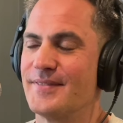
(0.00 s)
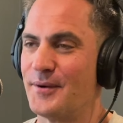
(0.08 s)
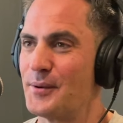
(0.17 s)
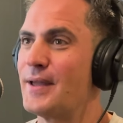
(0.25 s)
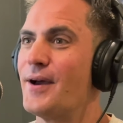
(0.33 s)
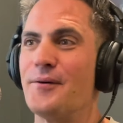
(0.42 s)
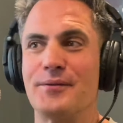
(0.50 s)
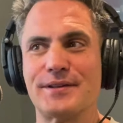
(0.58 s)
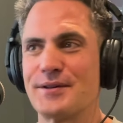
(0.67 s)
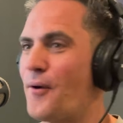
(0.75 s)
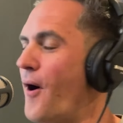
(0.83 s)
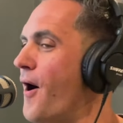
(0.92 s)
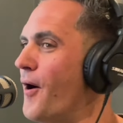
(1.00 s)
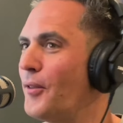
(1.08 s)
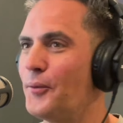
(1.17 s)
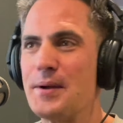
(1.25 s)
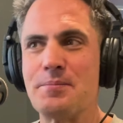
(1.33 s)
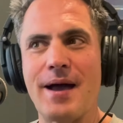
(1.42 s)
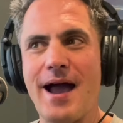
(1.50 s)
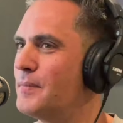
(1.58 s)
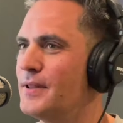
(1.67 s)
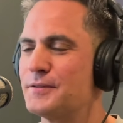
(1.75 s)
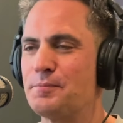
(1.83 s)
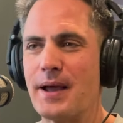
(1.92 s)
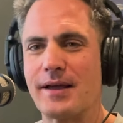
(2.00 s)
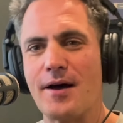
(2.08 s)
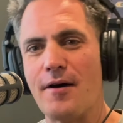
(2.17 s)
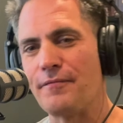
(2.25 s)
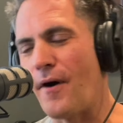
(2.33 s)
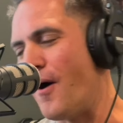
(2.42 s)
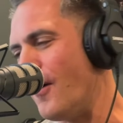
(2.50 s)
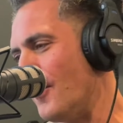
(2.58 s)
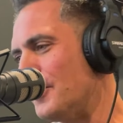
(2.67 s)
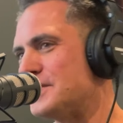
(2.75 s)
There we go. Let's go all the way back. Let's pick up all the